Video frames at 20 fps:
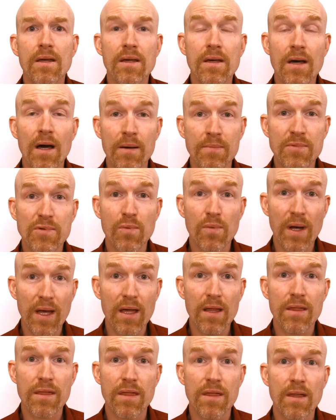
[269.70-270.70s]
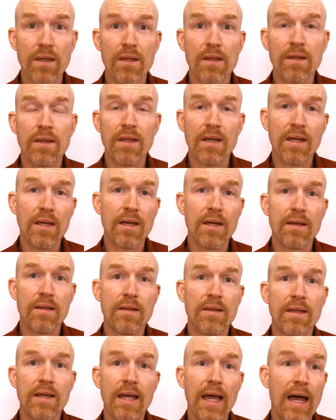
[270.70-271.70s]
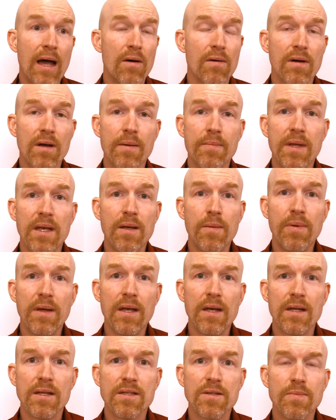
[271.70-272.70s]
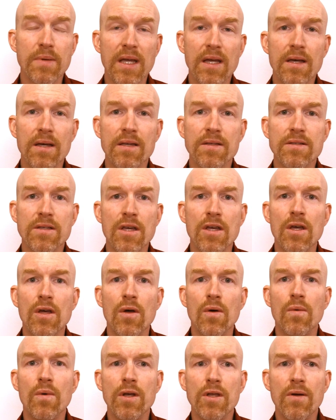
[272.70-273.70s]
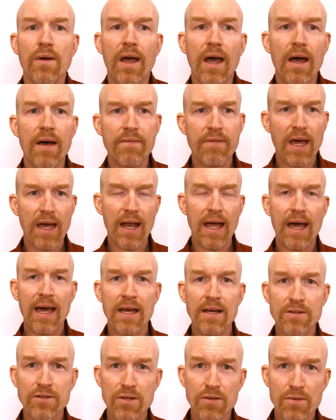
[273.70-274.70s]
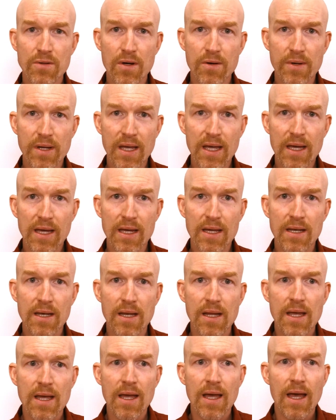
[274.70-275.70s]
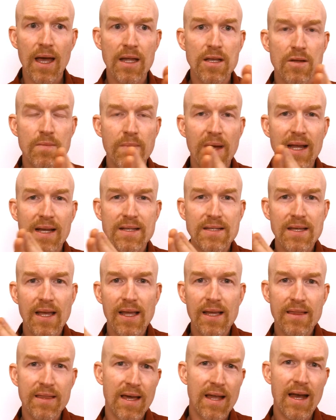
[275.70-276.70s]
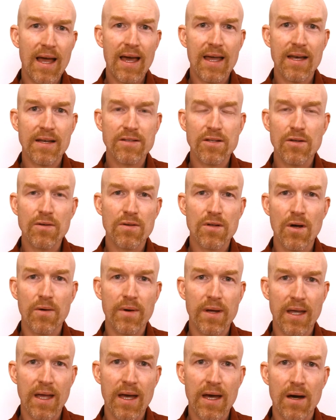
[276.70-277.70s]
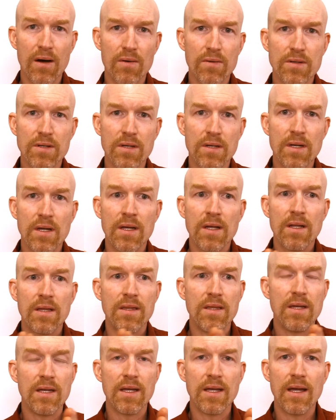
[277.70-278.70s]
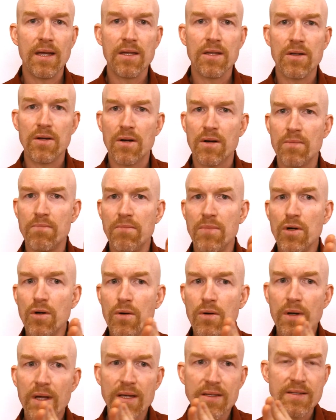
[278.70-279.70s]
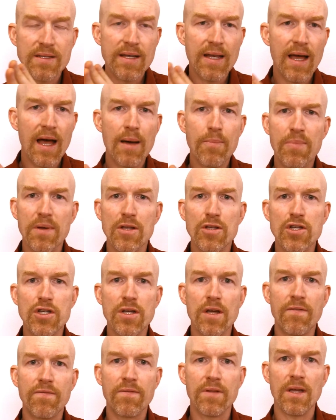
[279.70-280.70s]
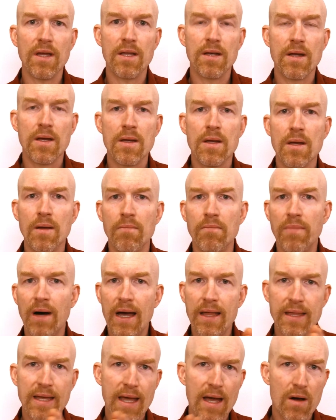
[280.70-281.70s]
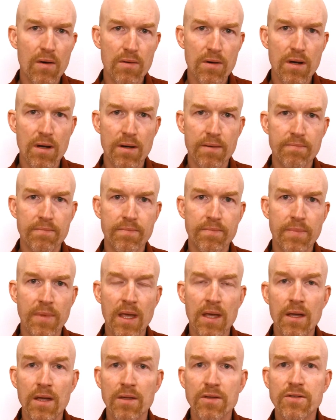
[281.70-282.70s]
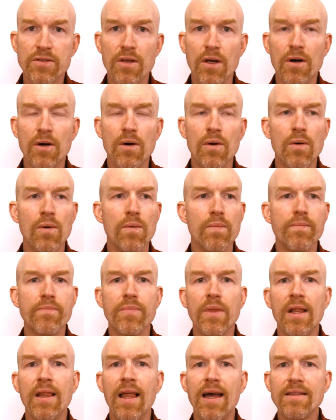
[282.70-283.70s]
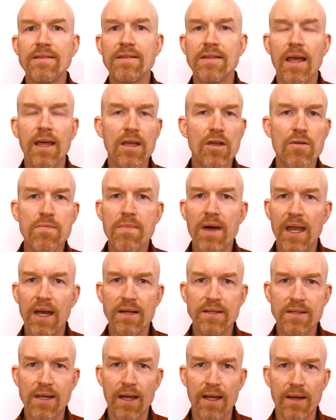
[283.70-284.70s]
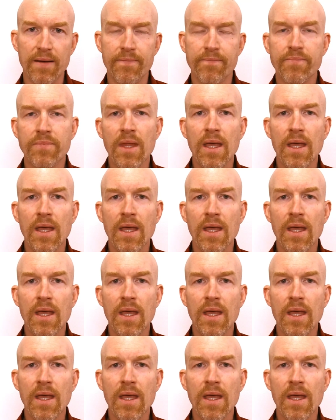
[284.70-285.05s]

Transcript: comes with the outcome independence, because when you have that attitude going in and you maintain that attitude going out, your mood has not been shifted by the outcome. So let's say you meditate,